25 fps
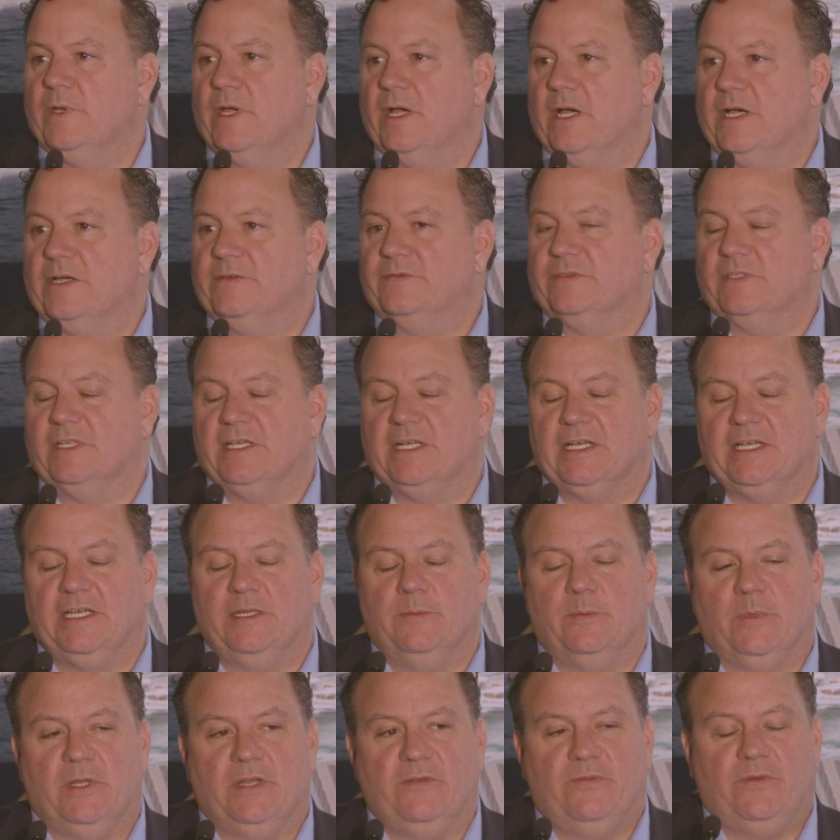
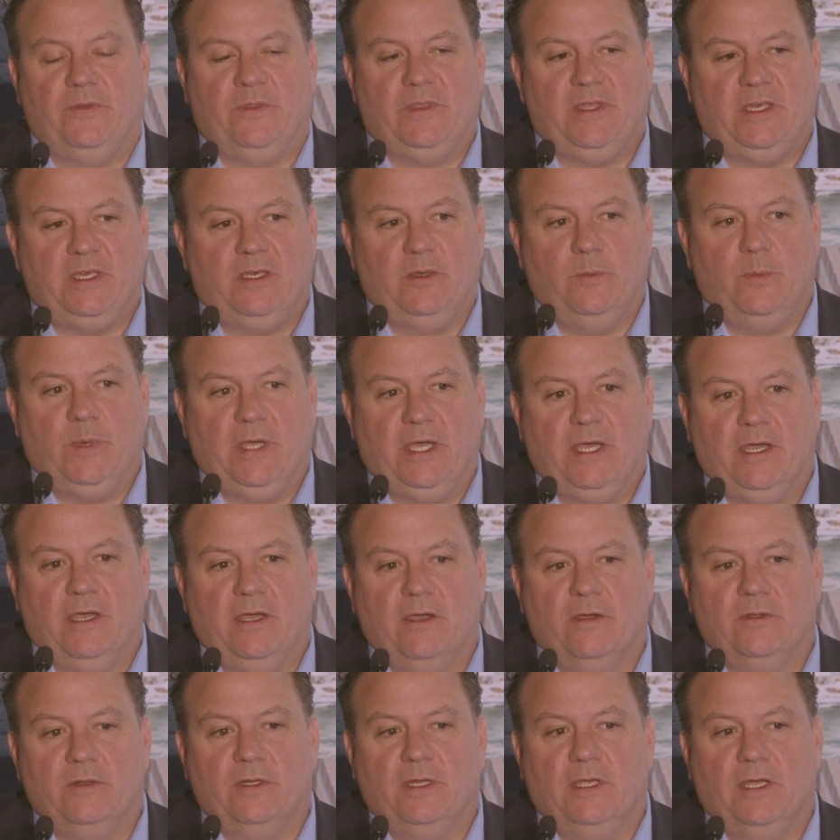offline, but if you think
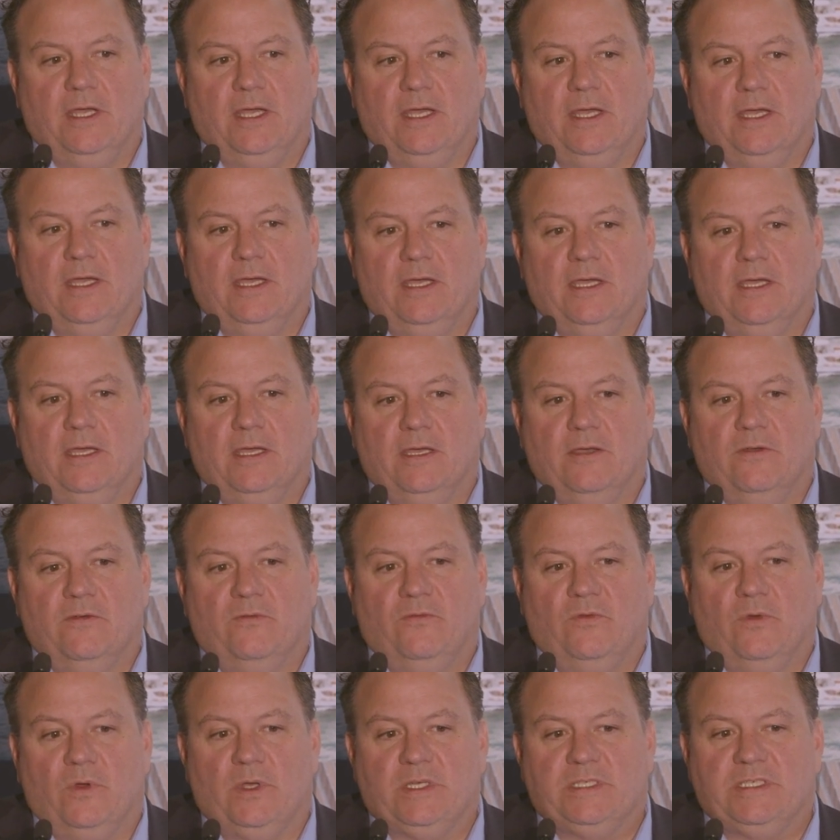about,
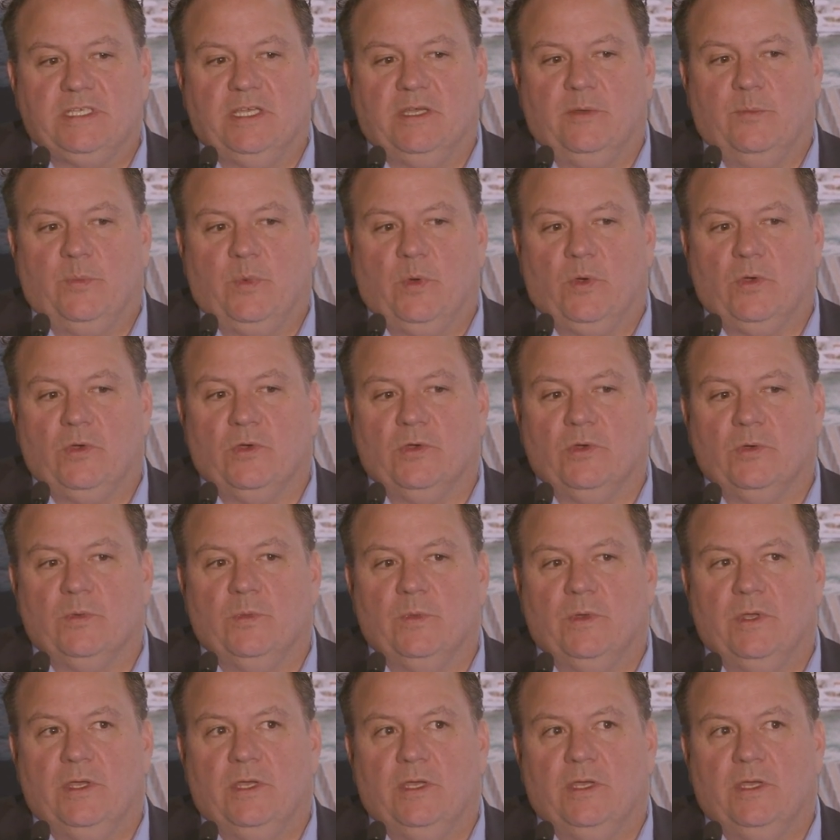for example,